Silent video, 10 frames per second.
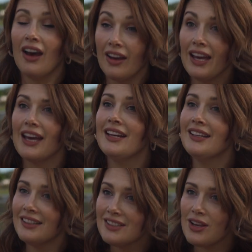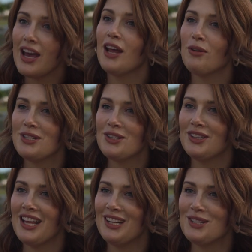okay, so how do I
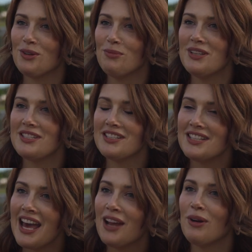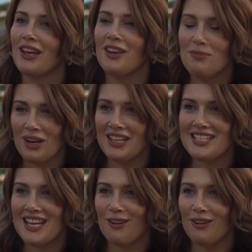turn that into a business? How do I keep my
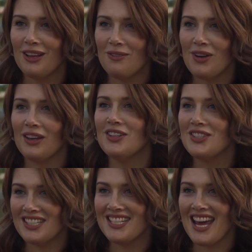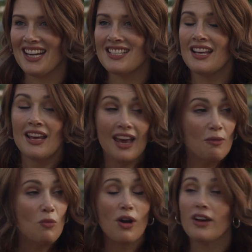integrity and values intact?
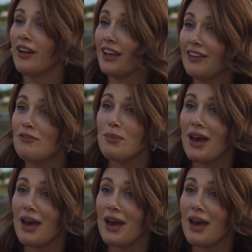And what can I give